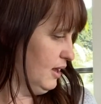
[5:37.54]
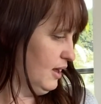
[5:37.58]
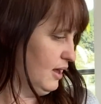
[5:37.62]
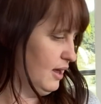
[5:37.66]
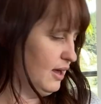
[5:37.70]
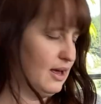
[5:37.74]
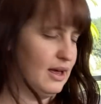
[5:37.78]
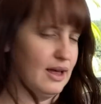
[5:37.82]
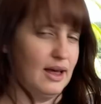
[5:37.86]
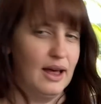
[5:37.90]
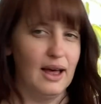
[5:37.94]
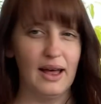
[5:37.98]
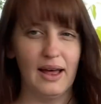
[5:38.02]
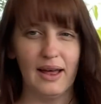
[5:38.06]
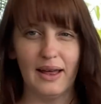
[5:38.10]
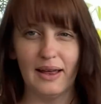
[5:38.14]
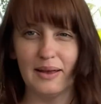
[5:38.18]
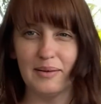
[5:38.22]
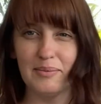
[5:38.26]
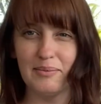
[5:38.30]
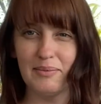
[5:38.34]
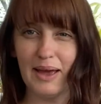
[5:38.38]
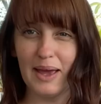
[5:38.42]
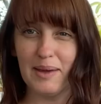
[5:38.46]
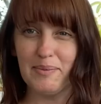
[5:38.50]

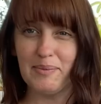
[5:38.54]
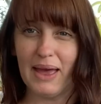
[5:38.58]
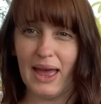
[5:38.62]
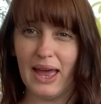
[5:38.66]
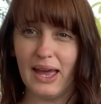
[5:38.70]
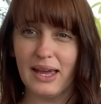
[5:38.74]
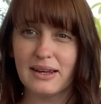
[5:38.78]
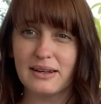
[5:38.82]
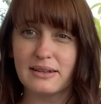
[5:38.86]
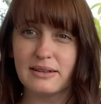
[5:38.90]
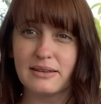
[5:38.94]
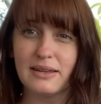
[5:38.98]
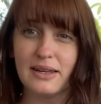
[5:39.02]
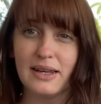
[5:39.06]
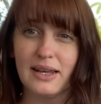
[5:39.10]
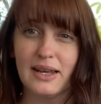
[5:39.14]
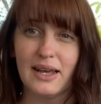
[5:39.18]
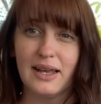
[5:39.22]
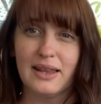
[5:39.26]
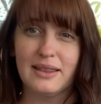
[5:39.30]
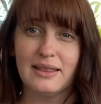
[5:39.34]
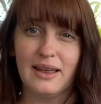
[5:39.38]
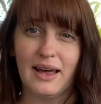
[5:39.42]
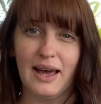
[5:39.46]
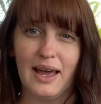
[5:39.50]
my bags
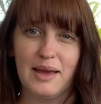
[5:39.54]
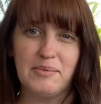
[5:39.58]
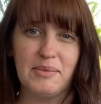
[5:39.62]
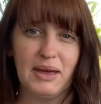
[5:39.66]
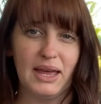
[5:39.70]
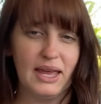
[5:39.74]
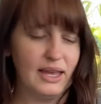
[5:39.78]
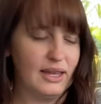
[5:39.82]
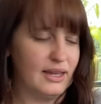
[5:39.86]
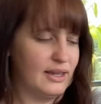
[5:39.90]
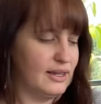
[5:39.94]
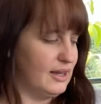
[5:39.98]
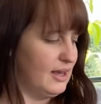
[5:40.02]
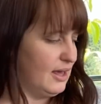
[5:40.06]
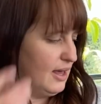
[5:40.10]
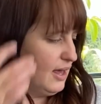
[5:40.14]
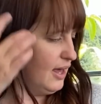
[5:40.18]
that I make,